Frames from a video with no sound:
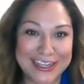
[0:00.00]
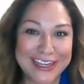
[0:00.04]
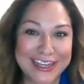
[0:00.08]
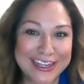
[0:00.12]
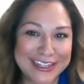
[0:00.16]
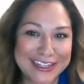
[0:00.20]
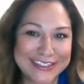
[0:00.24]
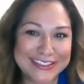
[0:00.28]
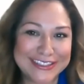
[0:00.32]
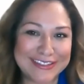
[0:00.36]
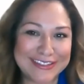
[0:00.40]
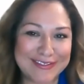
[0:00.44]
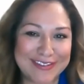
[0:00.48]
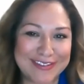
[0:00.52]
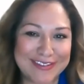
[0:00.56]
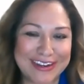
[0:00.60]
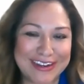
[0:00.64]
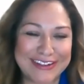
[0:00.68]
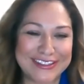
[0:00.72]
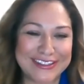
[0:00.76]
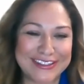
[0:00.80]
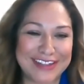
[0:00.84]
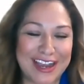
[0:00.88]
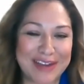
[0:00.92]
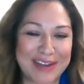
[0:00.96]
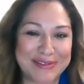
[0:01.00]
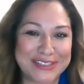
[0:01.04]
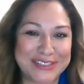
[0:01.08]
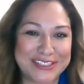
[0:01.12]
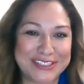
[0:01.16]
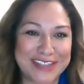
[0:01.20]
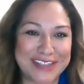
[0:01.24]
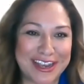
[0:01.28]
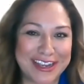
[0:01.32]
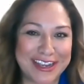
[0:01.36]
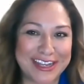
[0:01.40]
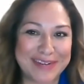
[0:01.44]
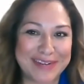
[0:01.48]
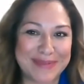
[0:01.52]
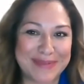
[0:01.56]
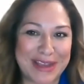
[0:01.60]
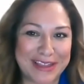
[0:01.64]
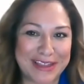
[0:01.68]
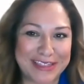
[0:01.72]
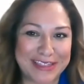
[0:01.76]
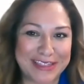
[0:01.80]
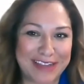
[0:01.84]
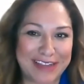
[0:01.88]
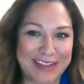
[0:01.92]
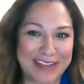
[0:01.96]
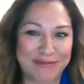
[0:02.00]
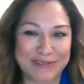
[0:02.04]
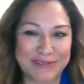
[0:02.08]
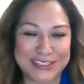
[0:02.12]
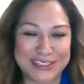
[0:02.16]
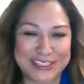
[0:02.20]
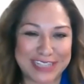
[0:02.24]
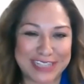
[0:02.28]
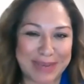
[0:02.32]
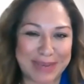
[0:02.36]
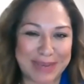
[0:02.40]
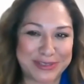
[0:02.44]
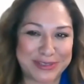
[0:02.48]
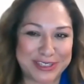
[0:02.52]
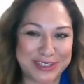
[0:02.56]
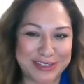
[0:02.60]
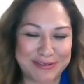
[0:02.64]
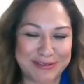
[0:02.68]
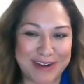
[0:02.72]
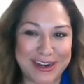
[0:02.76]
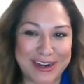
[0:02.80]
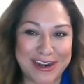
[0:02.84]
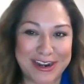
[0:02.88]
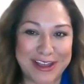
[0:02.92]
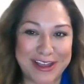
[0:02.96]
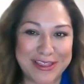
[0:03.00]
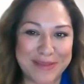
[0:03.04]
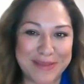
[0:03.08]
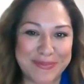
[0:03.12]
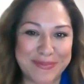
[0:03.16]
Because what Doc was talking about, that reception right on the